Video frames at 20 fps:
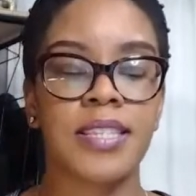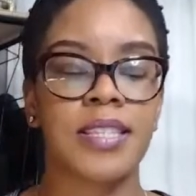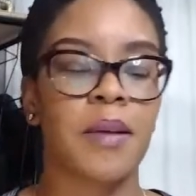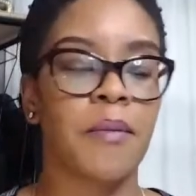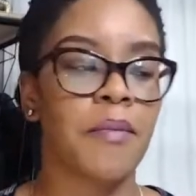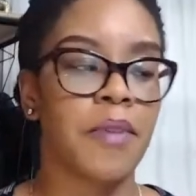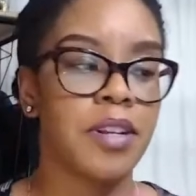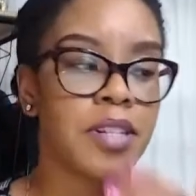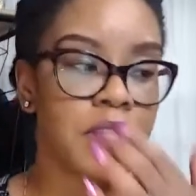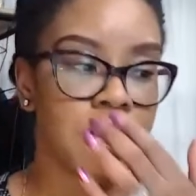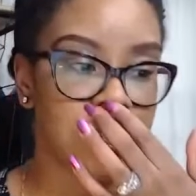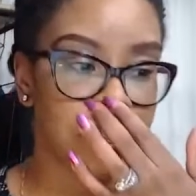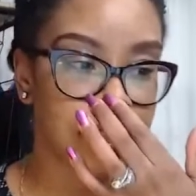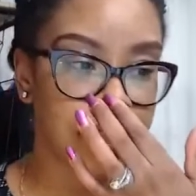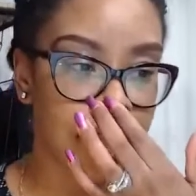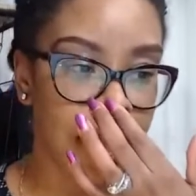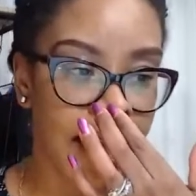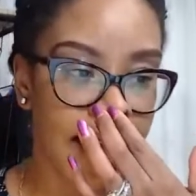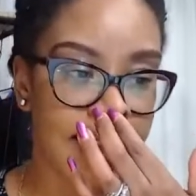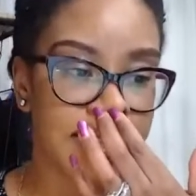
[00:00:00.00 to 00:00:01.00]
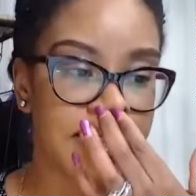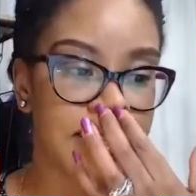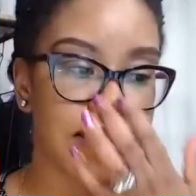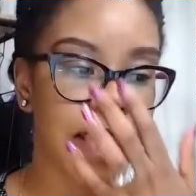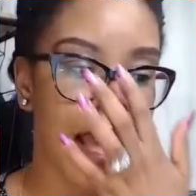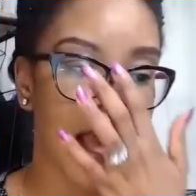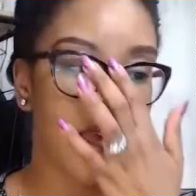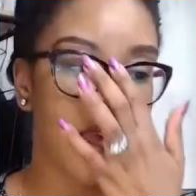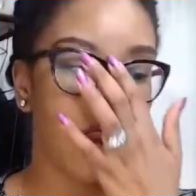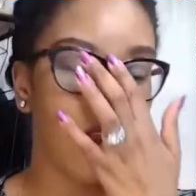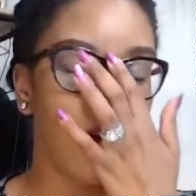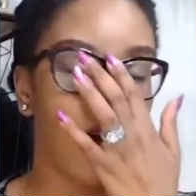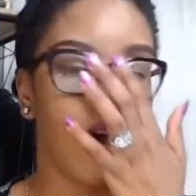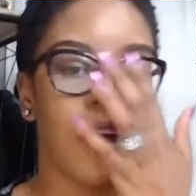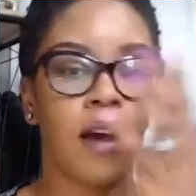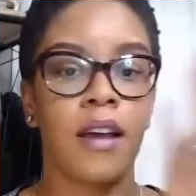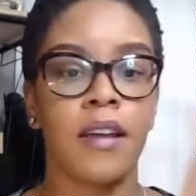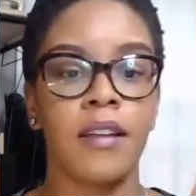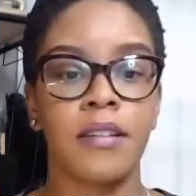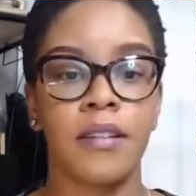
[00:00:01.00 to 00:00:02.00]
Someone just asked that
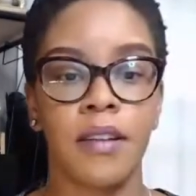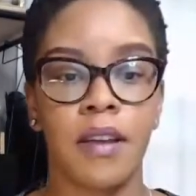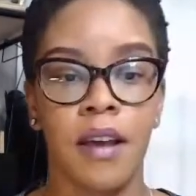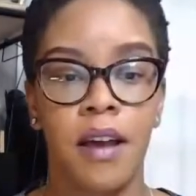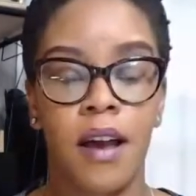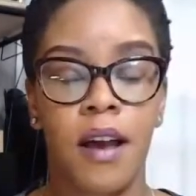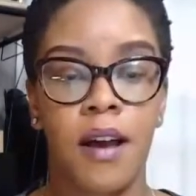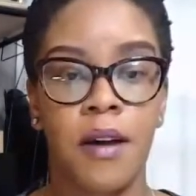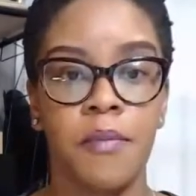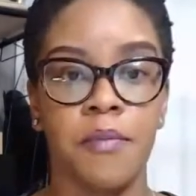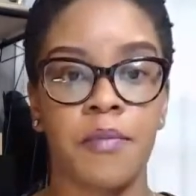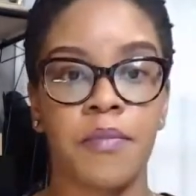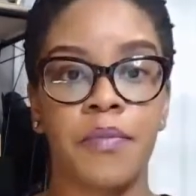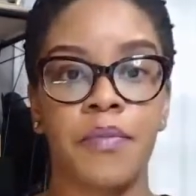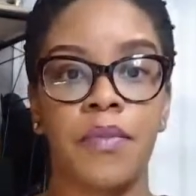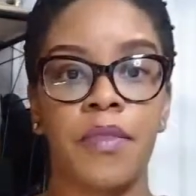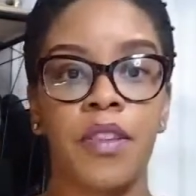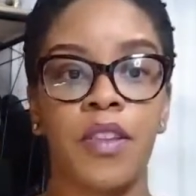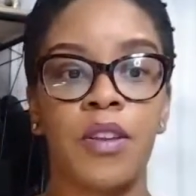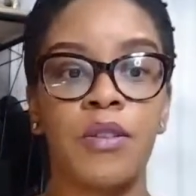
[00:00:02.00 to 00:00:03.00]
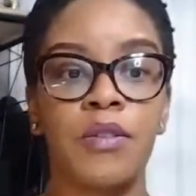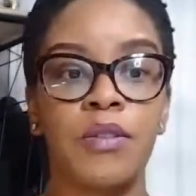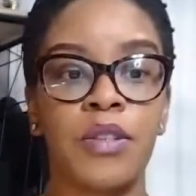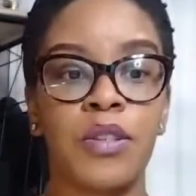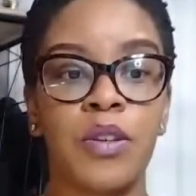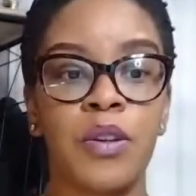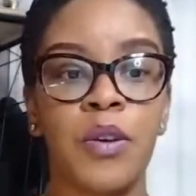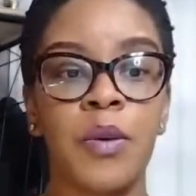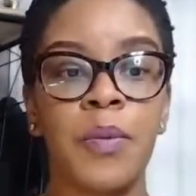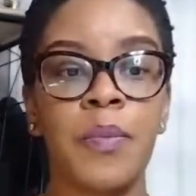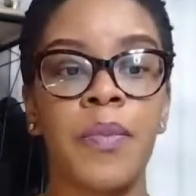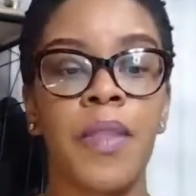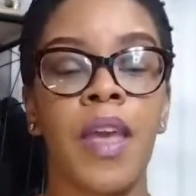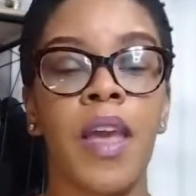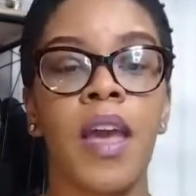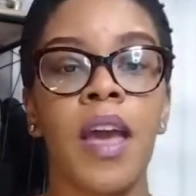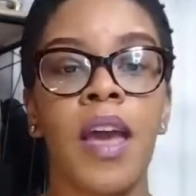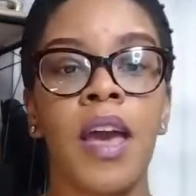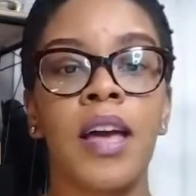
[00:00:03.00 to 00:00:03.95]
on YouTube.